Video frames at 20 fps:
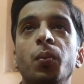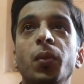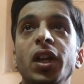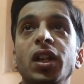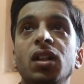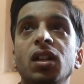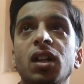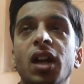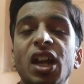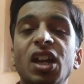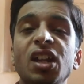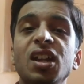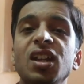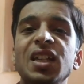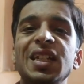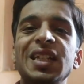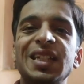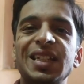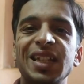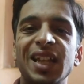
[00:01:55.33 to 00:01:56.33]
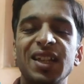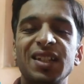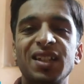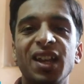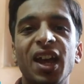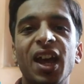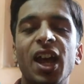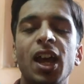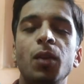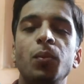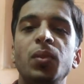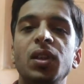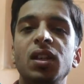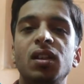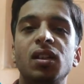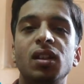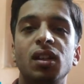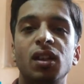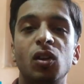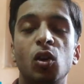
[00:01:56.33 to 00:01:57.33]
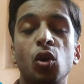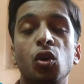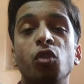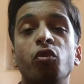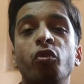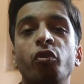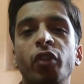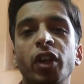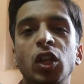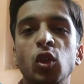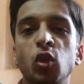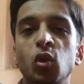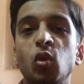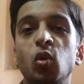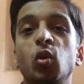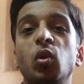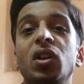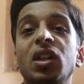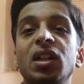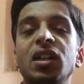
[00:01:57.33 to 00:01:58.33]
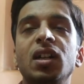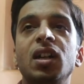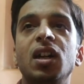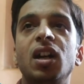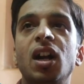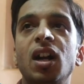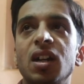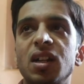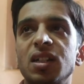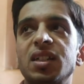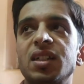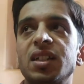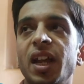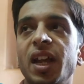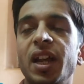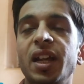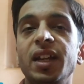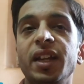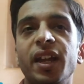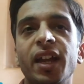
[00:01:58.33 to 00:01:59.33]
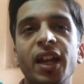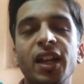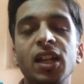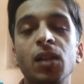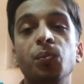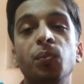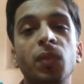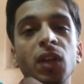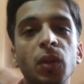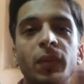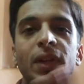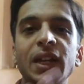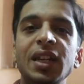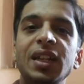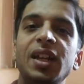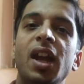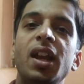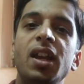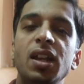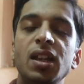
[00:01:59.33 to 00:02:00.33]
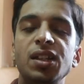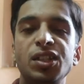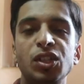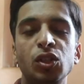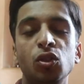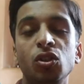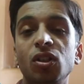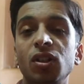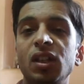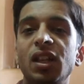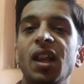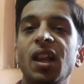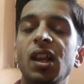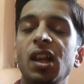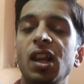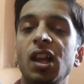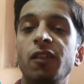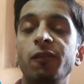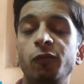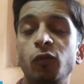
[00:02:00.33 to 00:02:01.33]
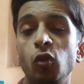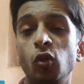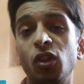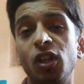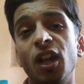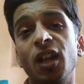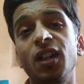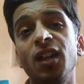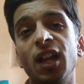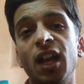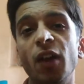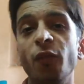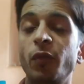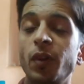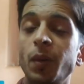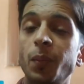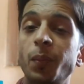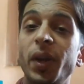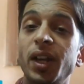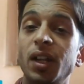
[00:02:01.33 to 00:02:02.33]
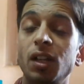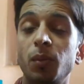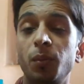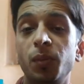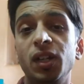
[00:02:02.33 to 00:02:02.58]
make a kindness as a habit or when you understand and implement kindness in your daily life you can have a better